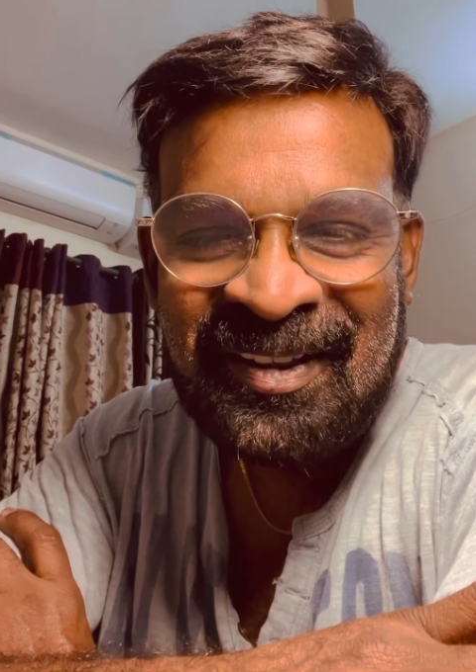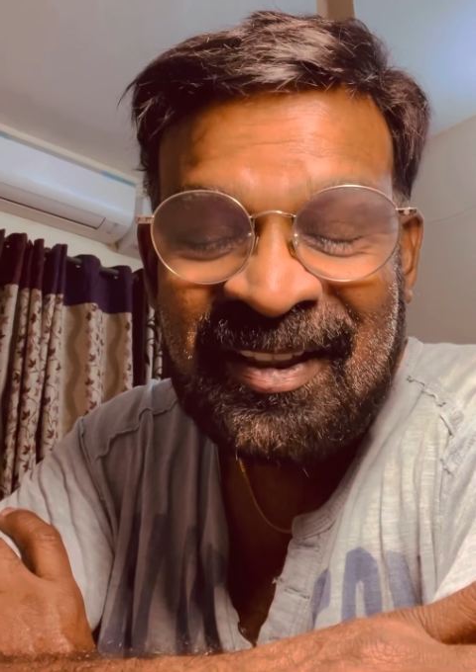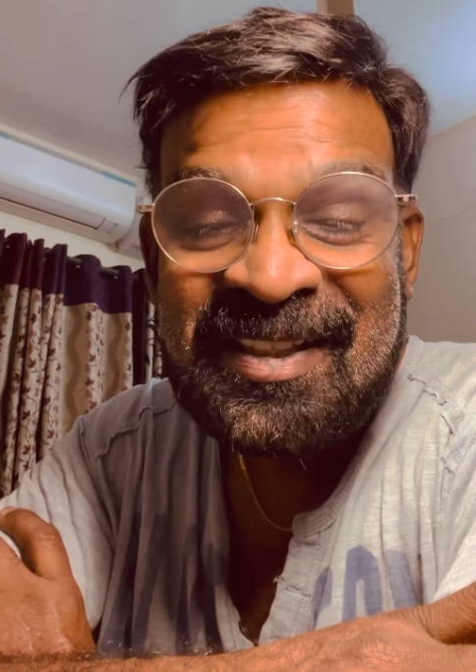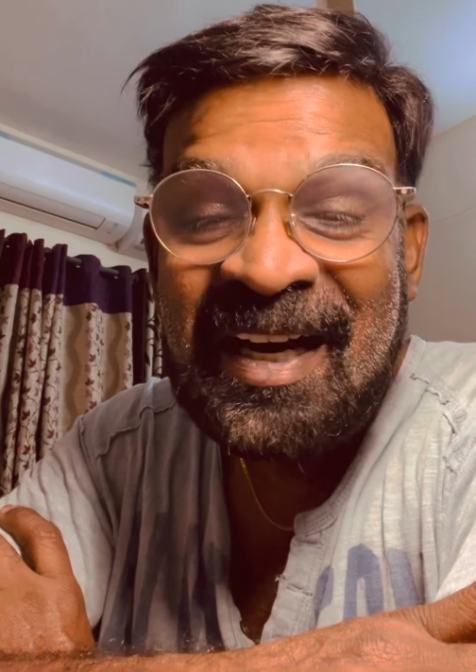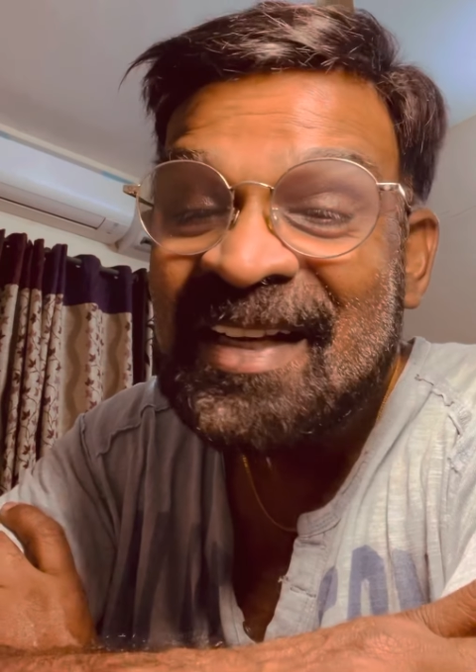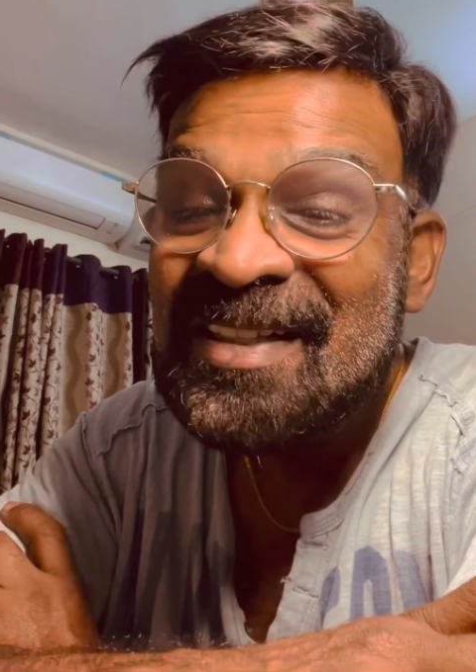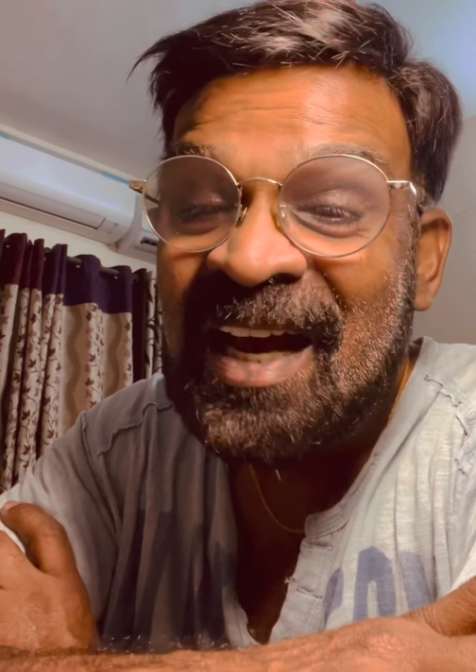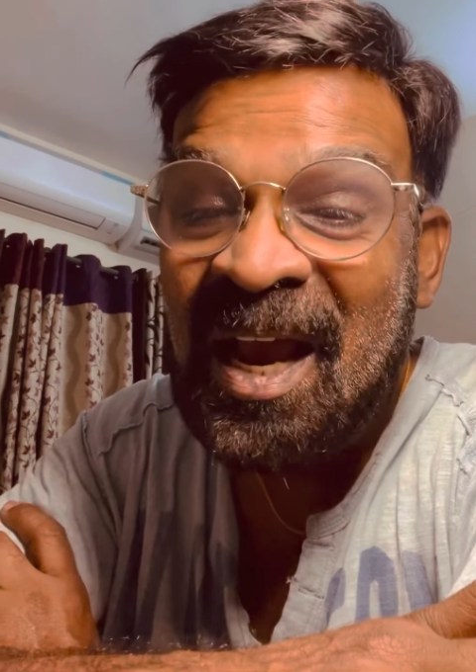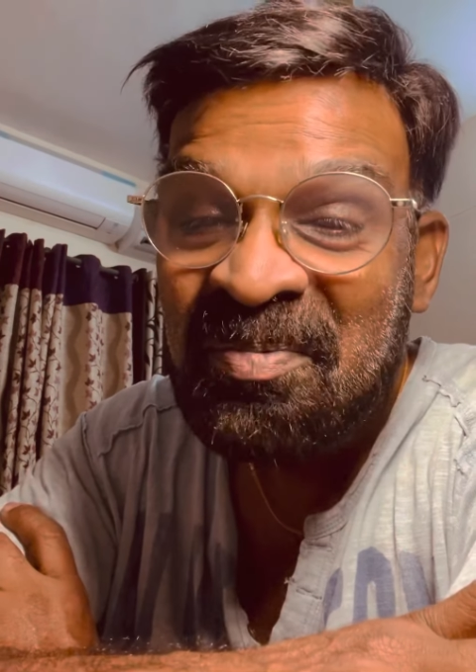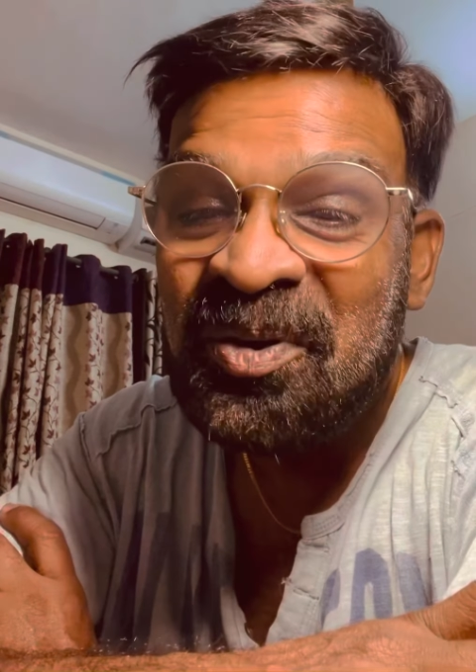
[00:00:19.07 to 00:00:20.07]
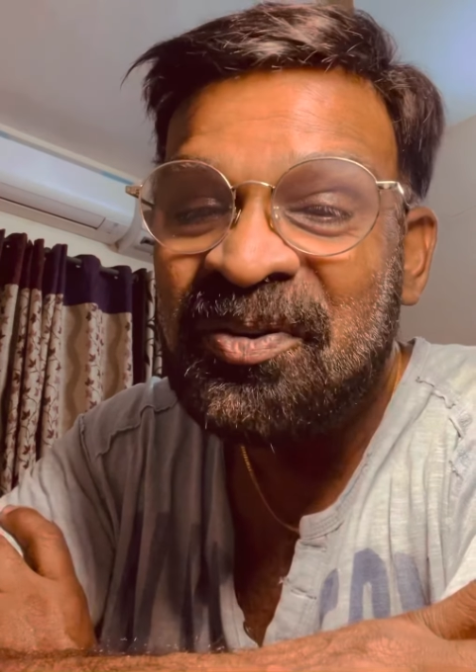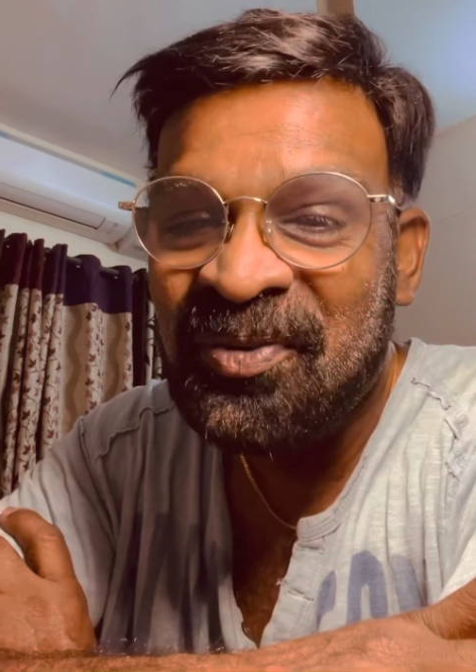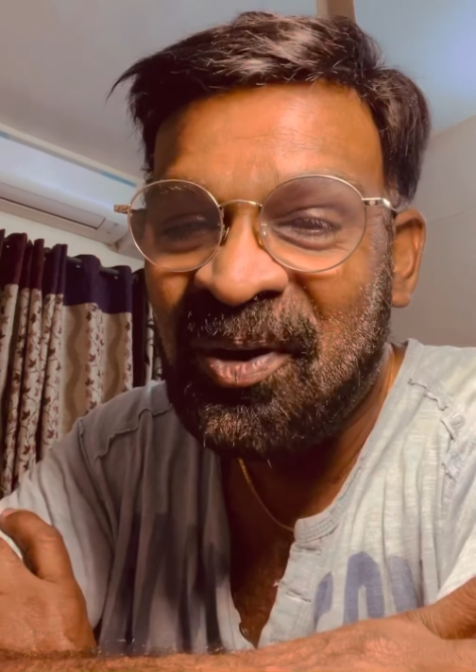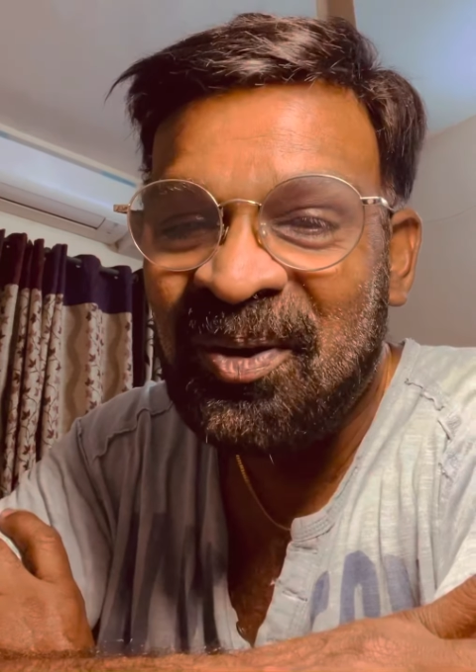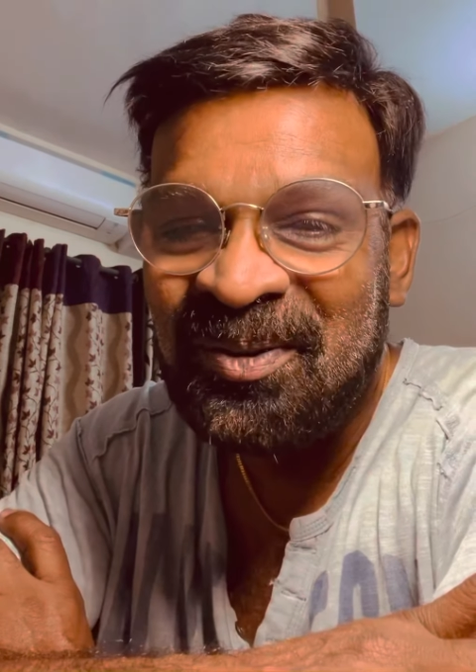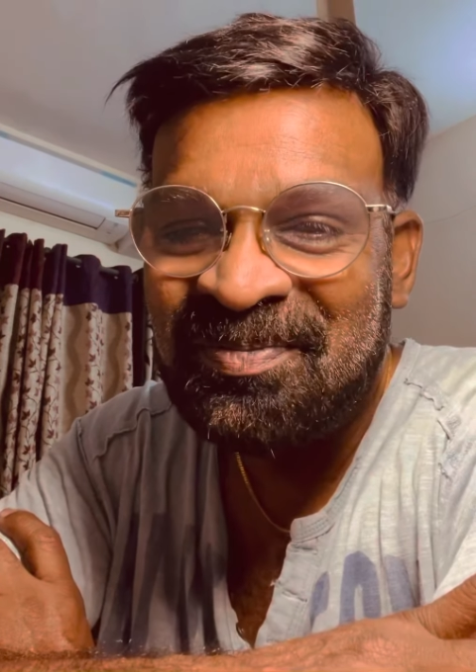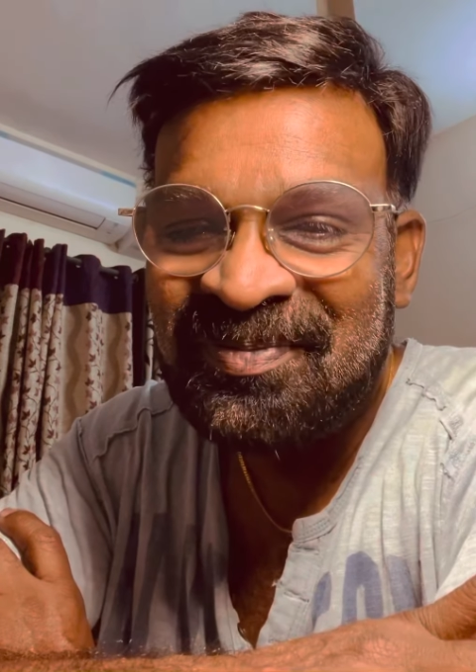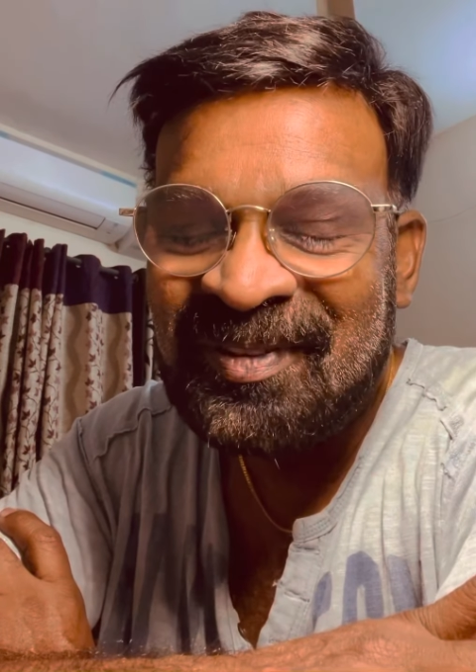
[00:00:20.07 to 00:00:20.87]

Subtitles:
The strategy I am going to follow